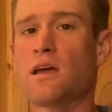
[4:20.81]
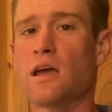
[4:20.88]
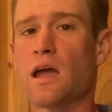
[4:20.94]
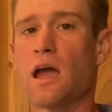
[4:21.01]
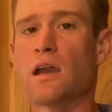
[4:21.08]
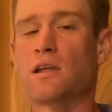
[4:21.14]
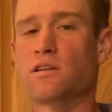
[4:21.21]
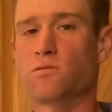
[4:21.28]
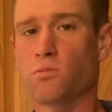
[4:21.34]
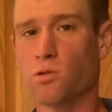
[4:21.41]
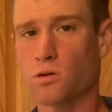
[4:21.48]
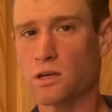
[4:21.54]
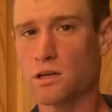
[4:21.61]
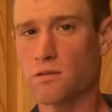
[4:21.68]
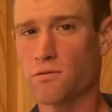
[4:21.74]
and he's
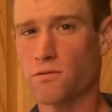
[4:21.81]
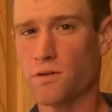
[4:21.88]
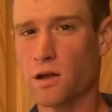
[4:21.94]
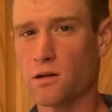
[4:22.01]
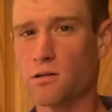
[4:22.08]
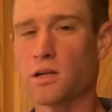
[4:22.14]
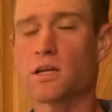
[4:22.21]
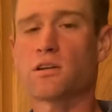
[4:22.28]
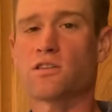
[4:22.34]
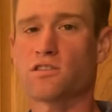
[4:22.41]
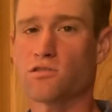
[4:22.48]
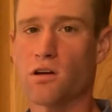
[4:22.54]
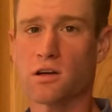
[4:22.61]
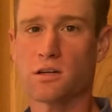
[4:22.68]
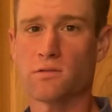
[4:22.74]
working very
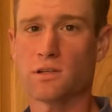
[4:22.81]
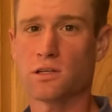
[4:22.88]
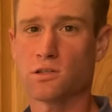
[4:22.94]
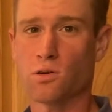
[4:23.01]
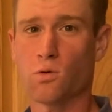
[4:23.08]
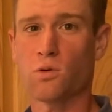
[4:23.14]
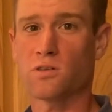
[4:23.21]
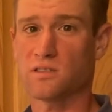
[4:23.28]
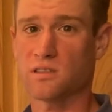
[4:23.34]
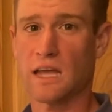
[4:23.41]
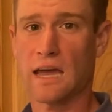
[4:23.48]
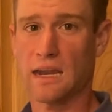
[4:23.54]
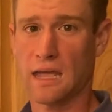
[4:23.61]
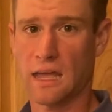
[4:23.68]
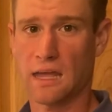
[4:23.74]
constructively towards
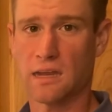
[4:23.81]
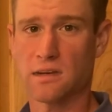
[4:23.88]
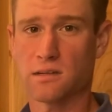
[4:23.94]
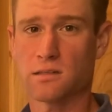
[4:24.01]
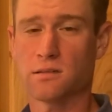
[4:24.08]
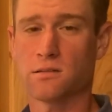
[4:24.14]
that end.